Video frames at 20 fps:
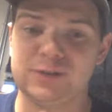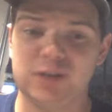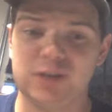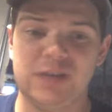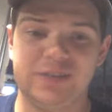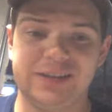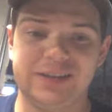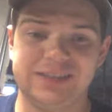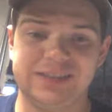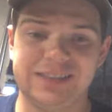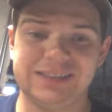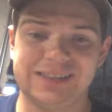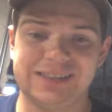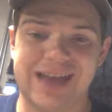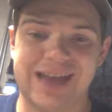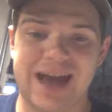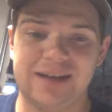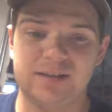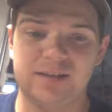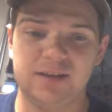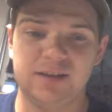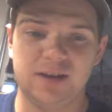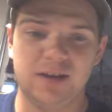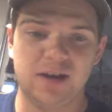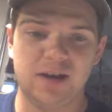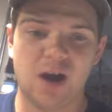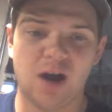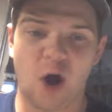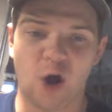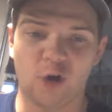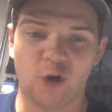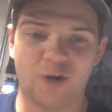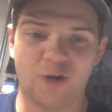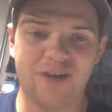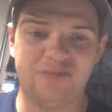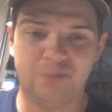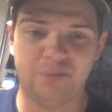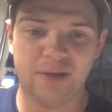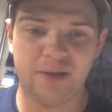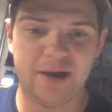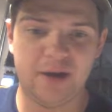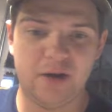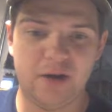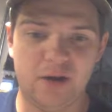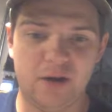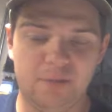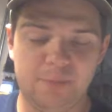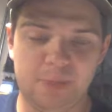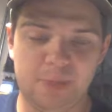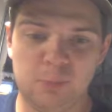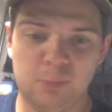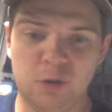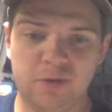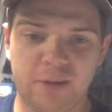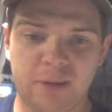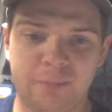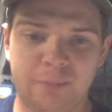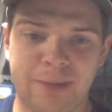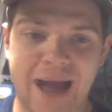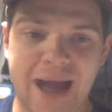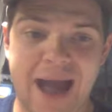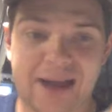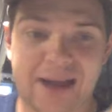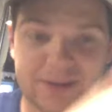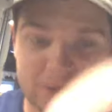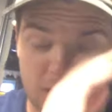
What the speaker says: if he sees that Hargrave player moving back